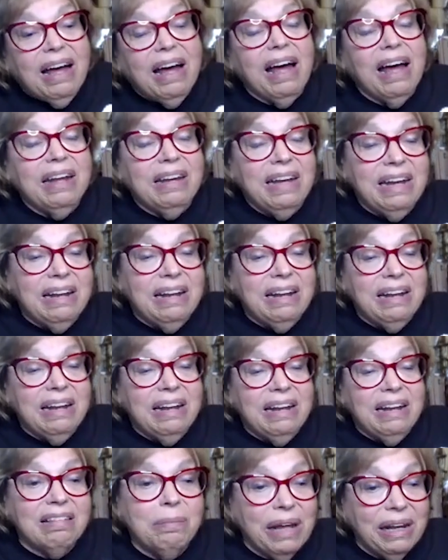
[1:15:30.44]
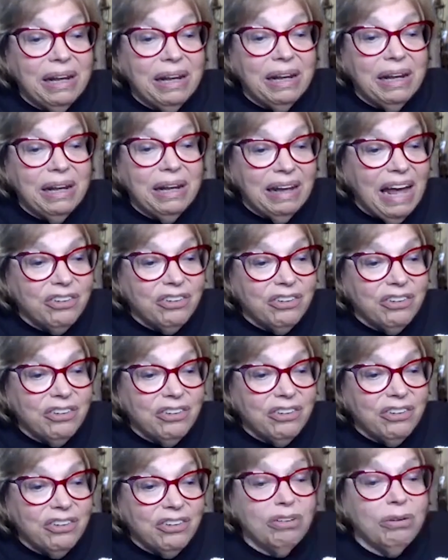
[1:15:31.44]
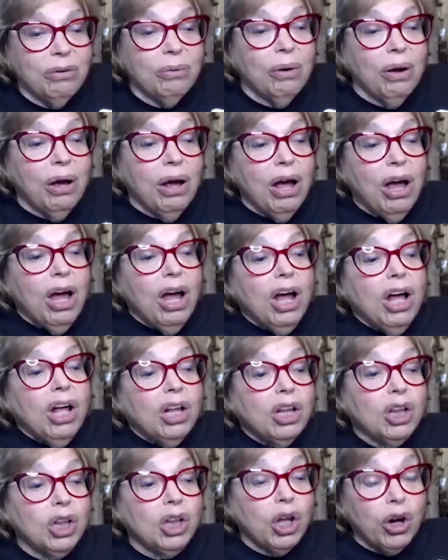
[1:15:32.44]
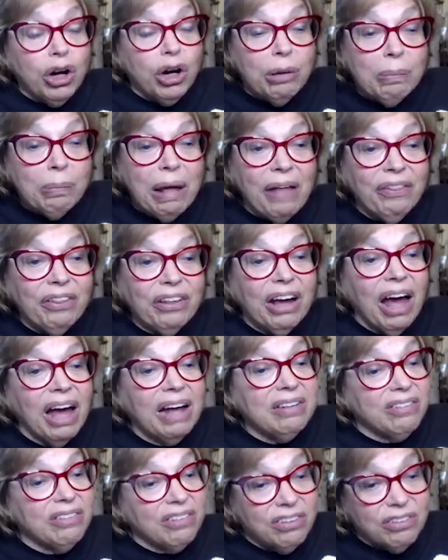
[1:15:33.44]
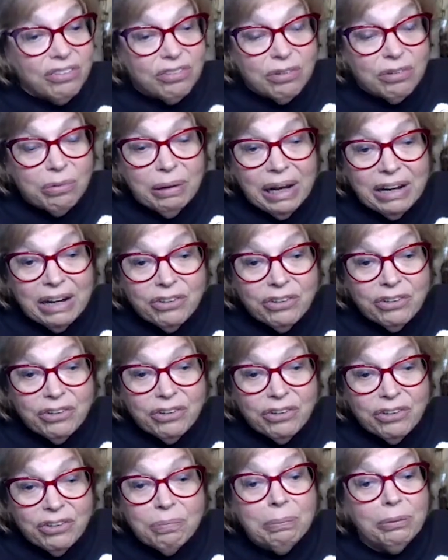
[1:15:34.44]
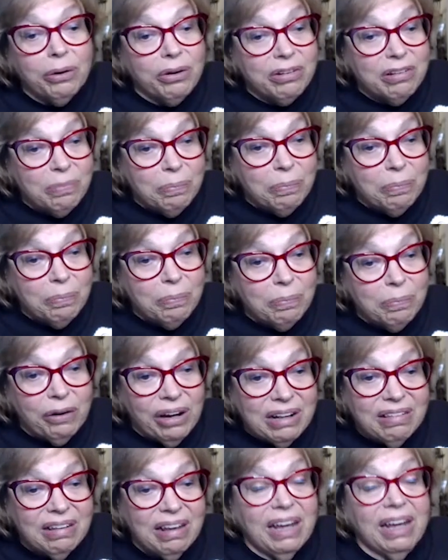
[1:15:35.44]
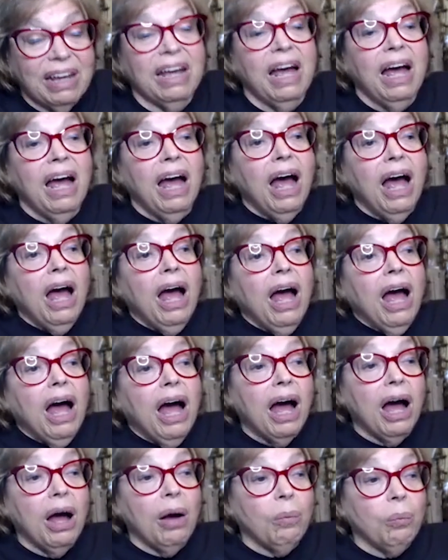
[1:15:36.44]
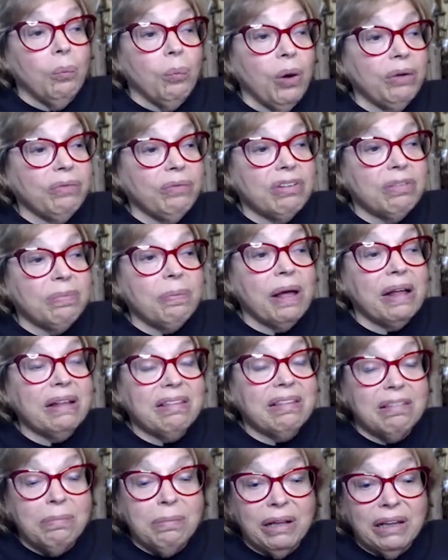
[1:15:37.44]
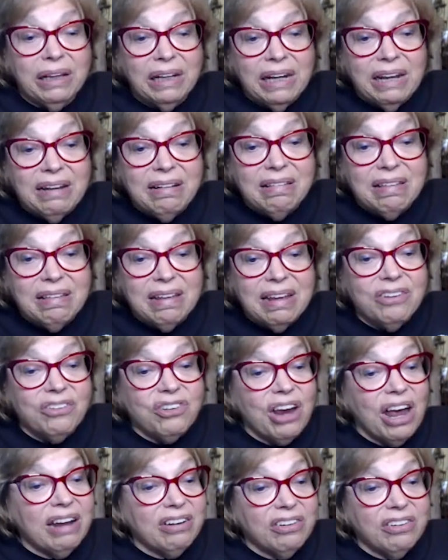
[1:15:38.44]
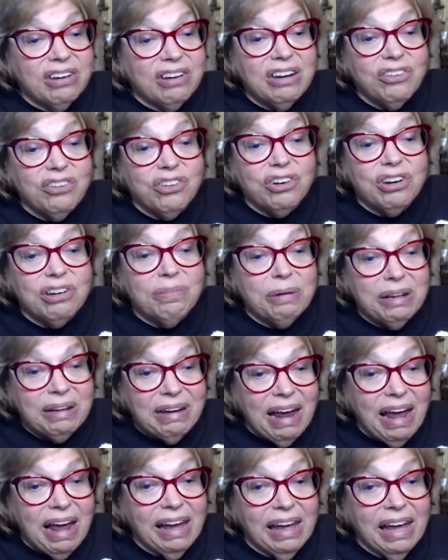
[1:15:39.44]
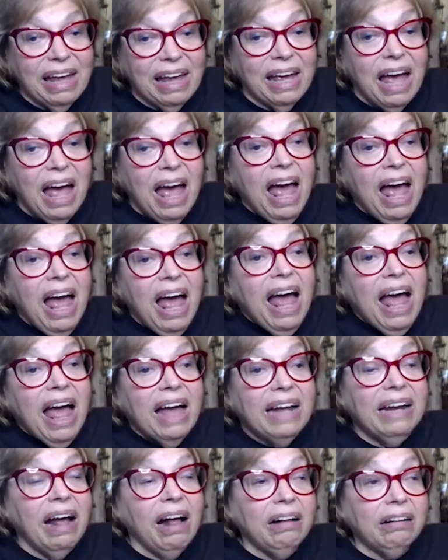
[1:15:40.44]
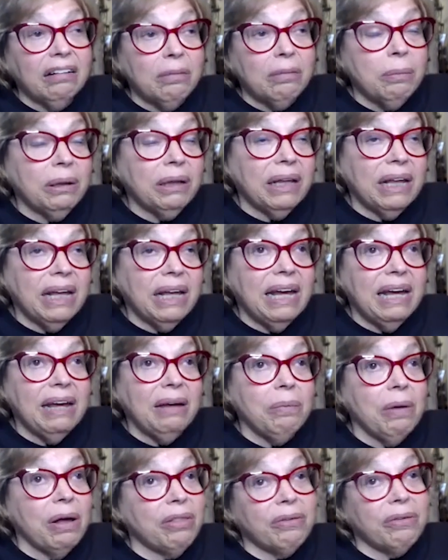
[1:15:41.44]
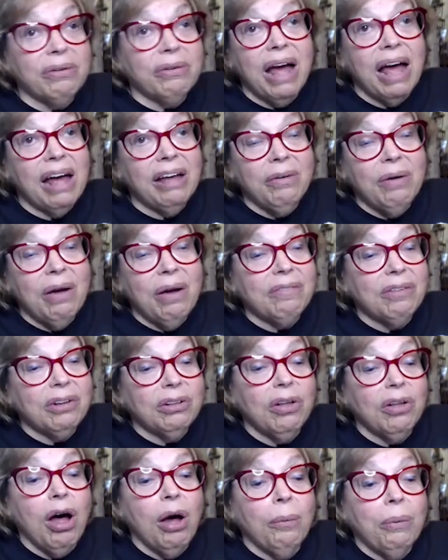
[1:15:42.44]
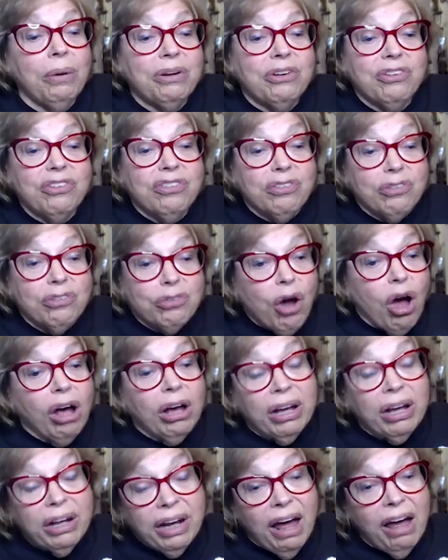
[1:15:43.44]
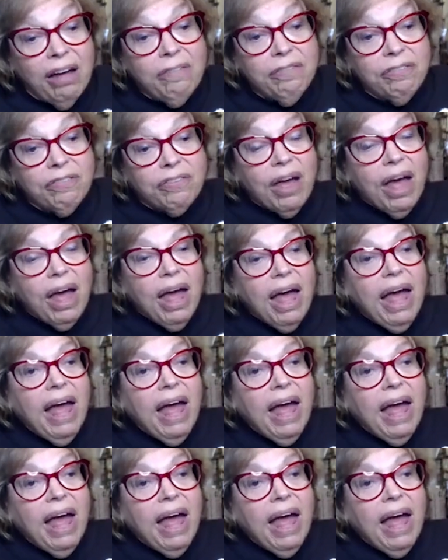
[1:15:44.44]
needs to be engaged in this, to learn about the kinds of discrimination people are experiencing, what responsibilities each entity should be taking, and ultimately, whether or not you have a law which is strong enough,